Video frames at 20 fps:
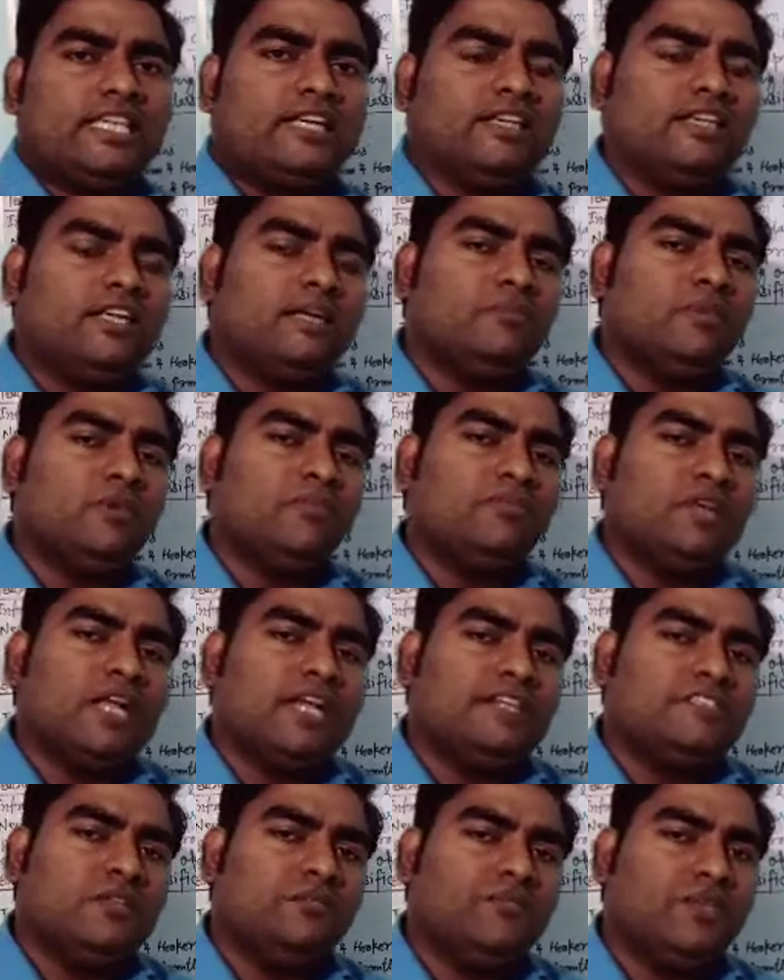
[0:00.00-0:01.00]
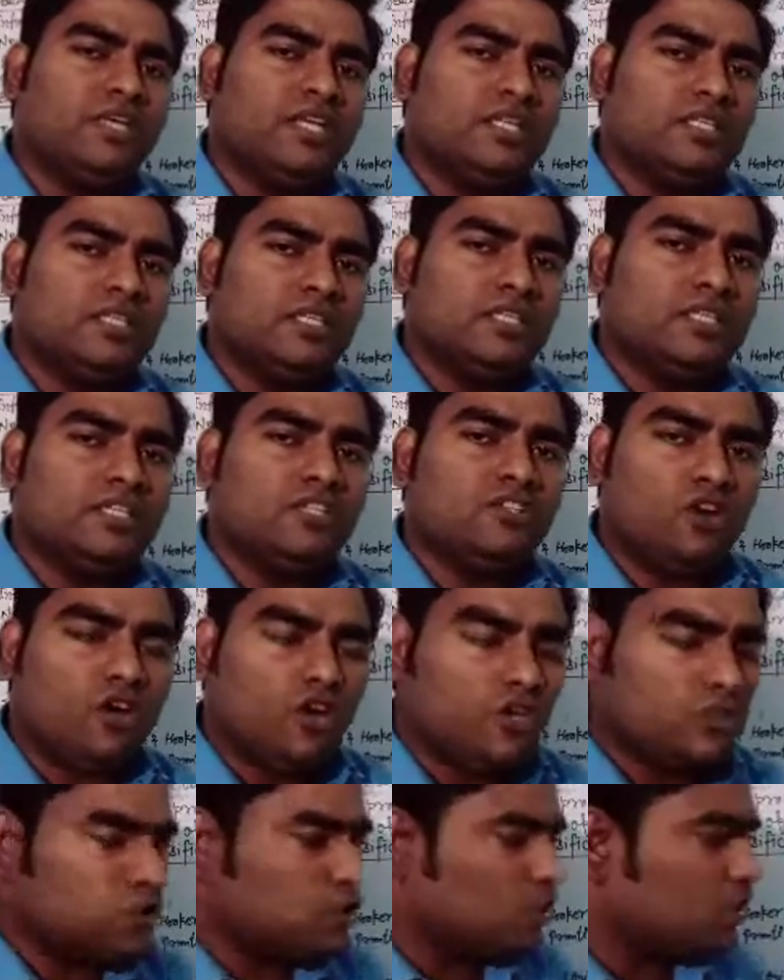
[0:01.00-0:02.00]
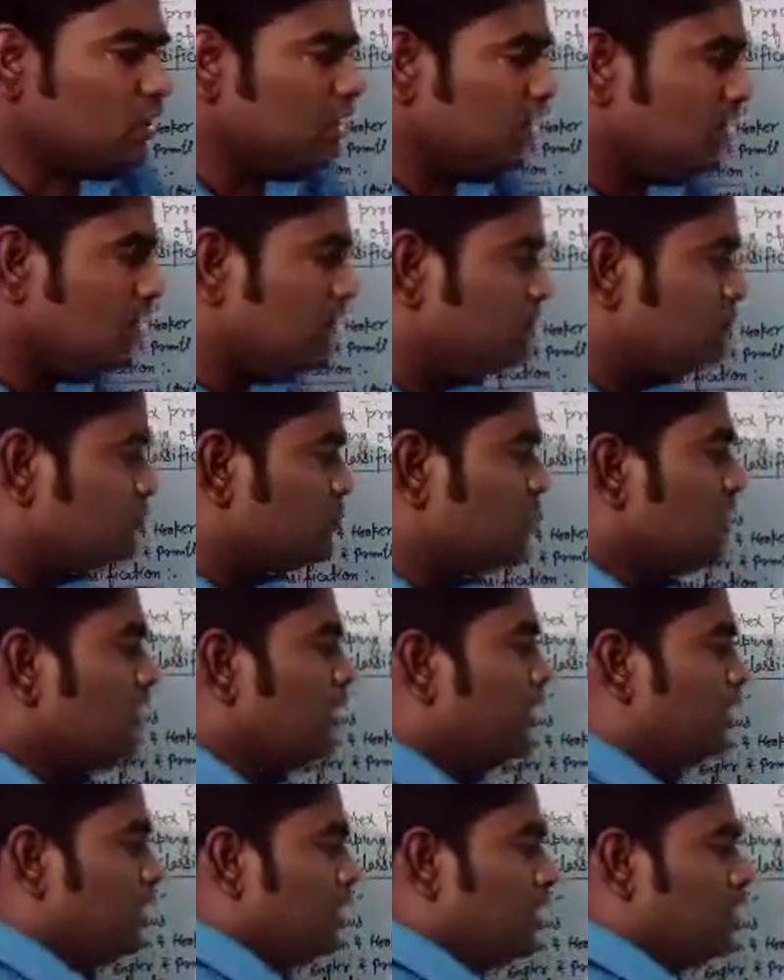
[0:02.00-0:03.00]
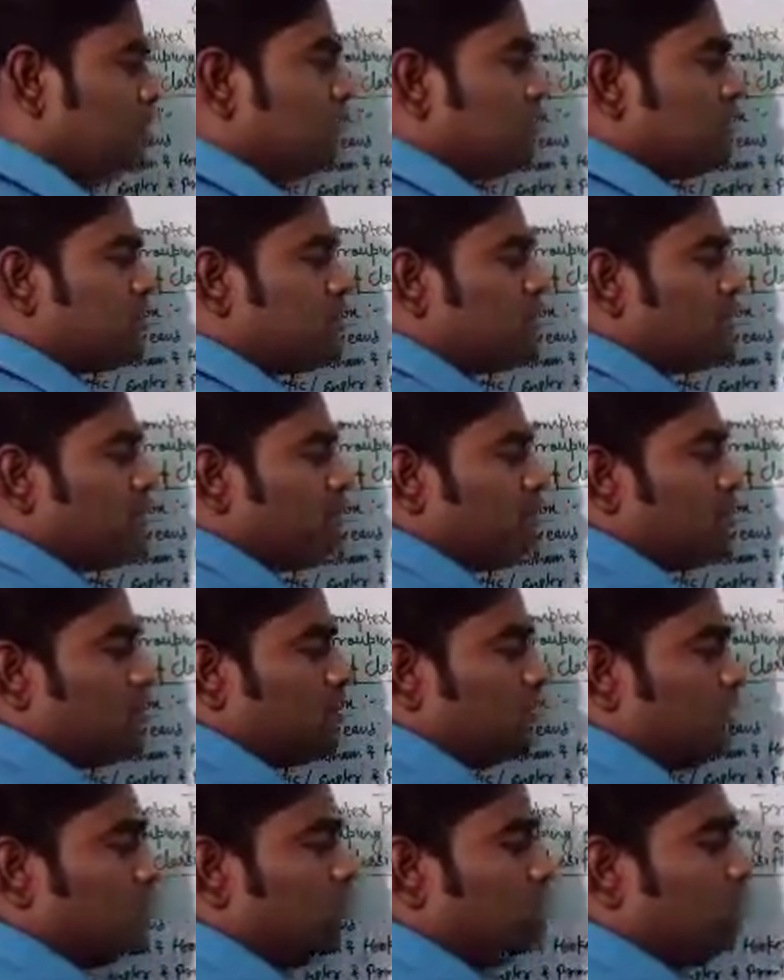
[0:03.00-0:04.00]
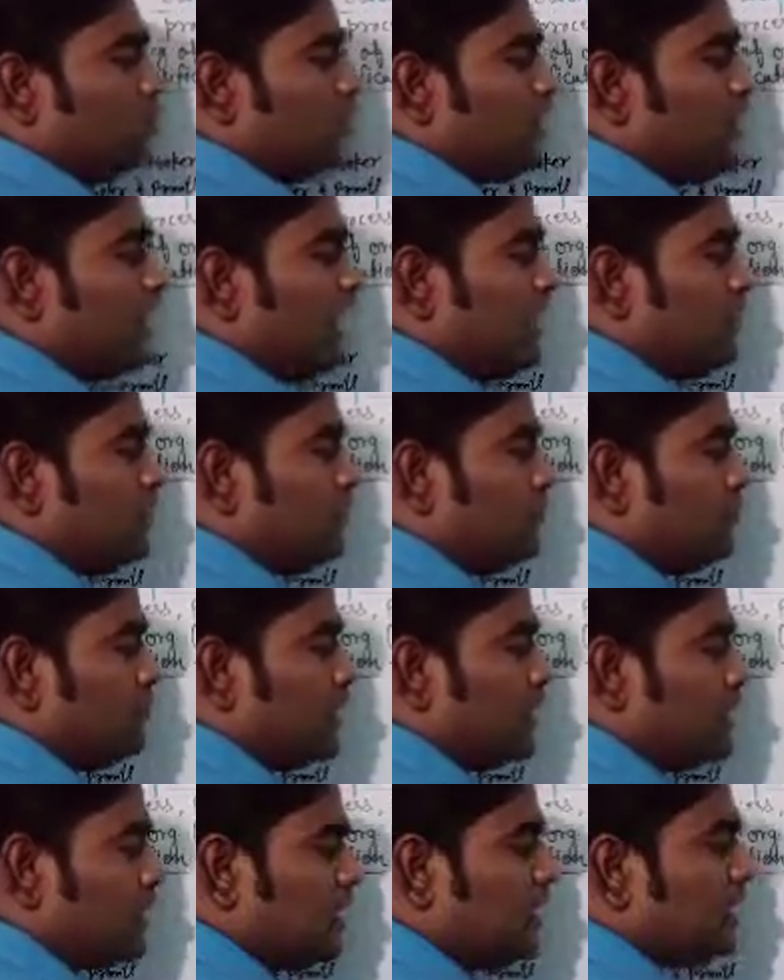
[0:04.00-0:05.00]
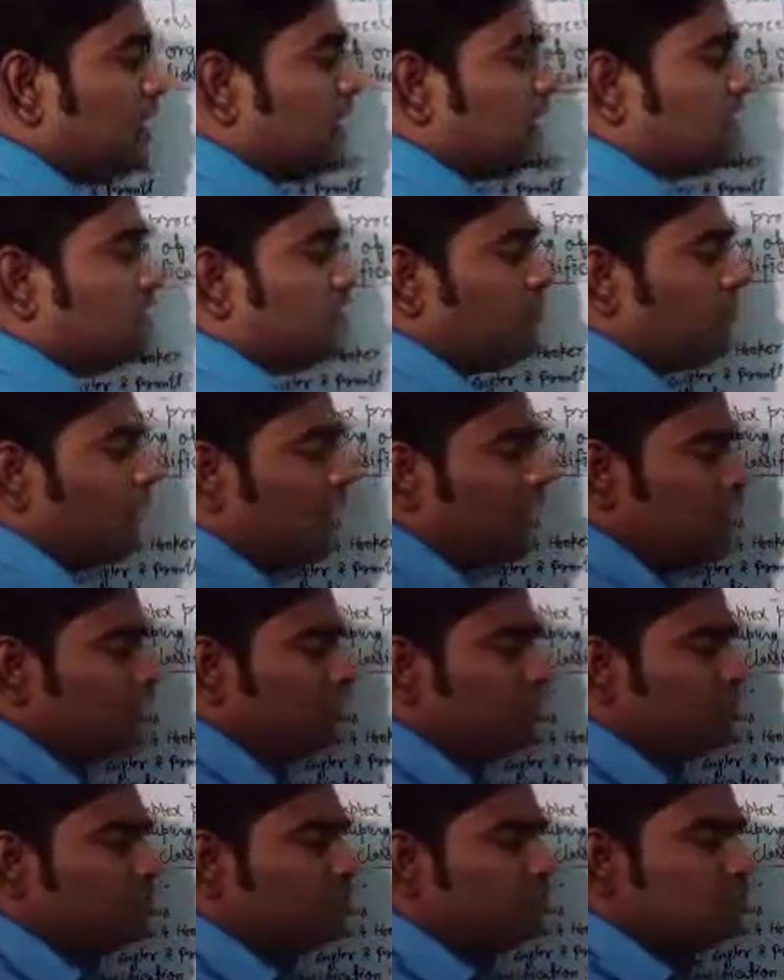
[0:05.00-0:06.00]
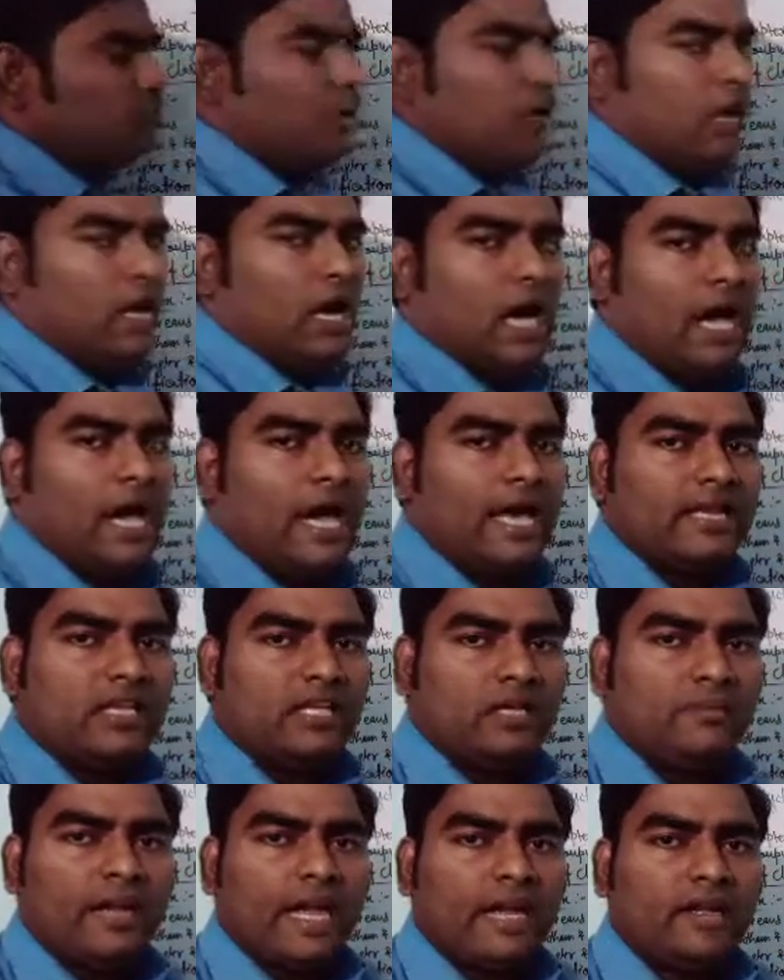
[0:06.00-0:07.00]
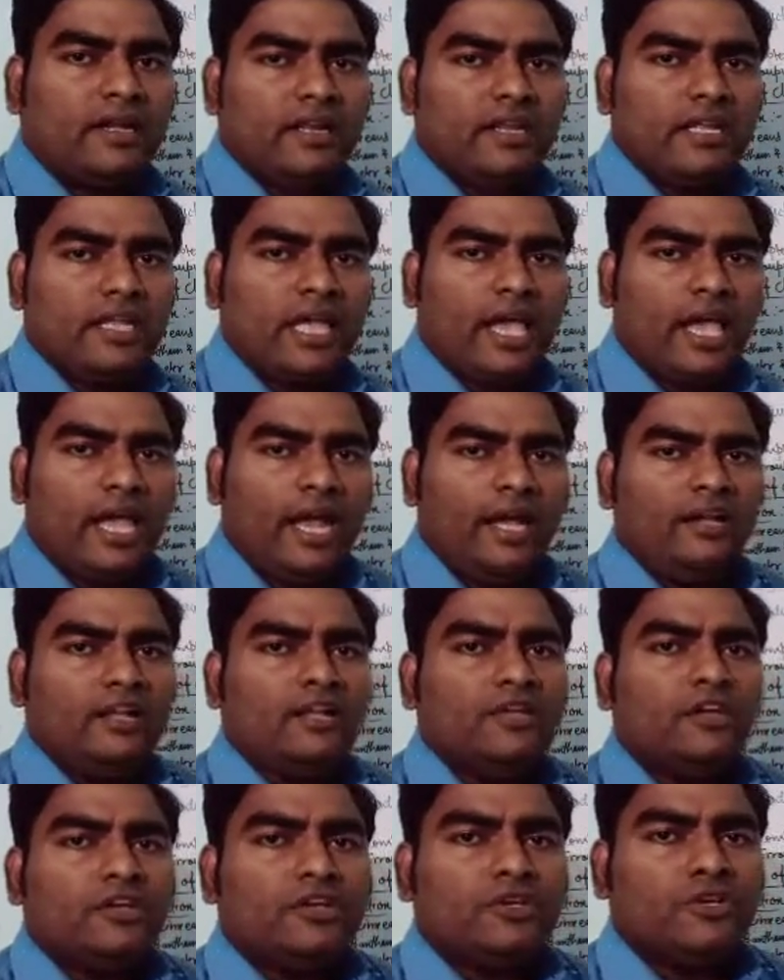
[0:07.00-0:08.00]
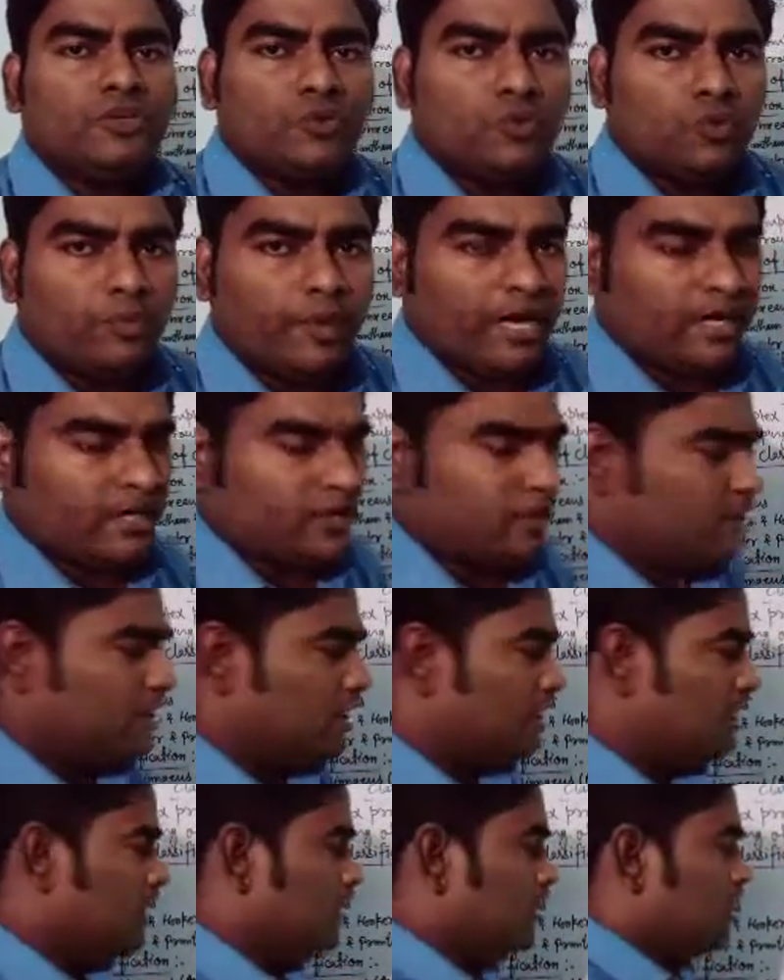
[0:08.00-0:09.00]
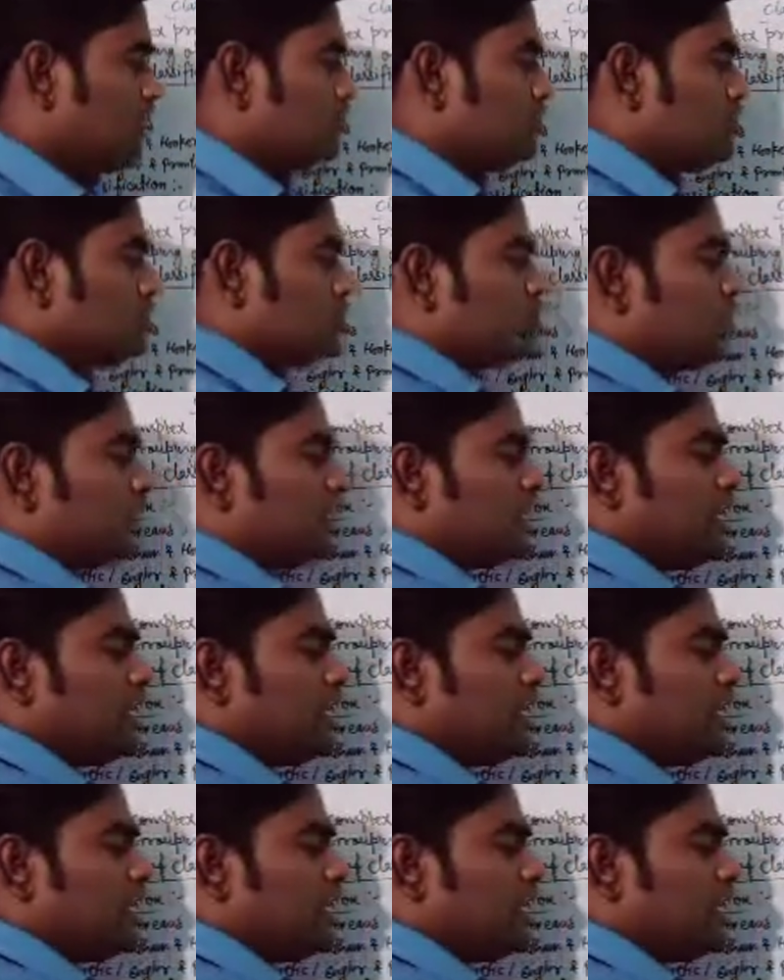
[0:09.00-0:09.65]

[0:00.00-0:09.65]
kingdom of classification is also come, in which the Monera is further classified into archaebacteria and eubacteria. So the